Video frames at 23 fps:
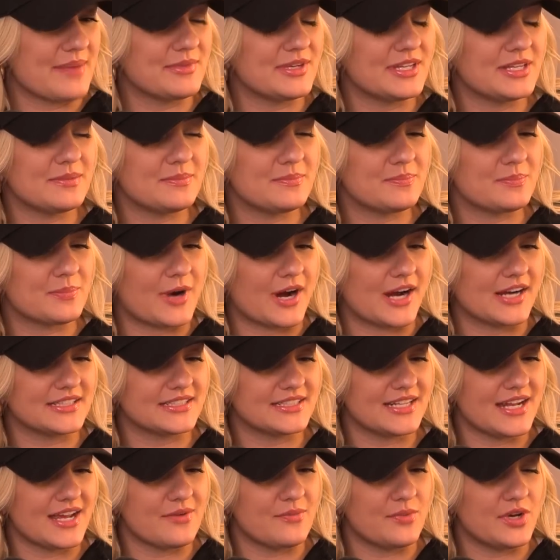I mean, Brian
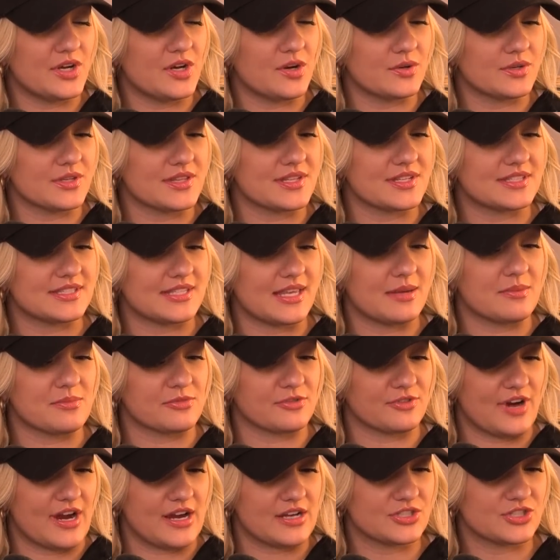and I, we go to the same
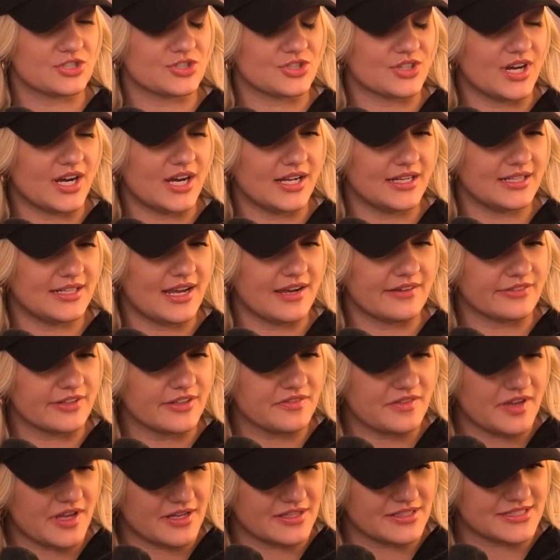restaurant every
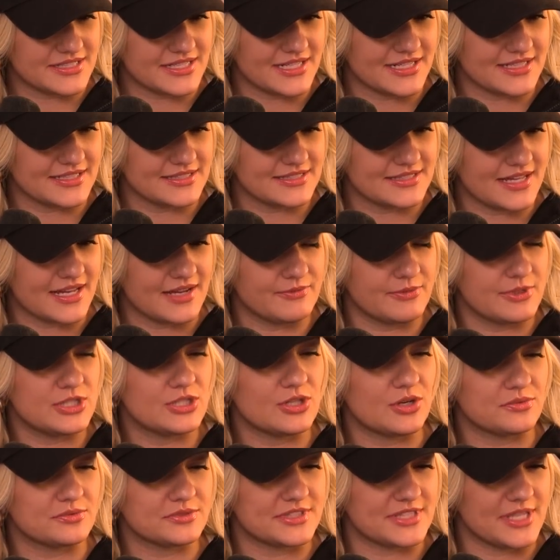Valentine's Day, and we
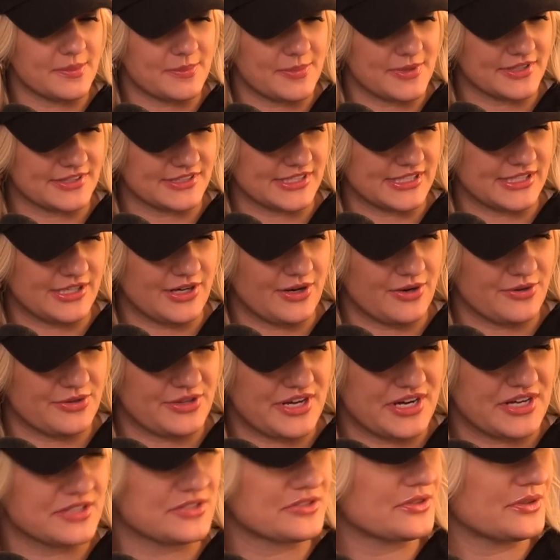don't typically go
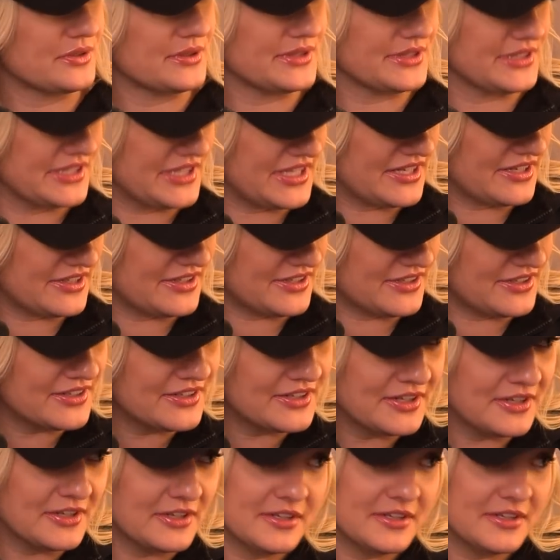there. So a little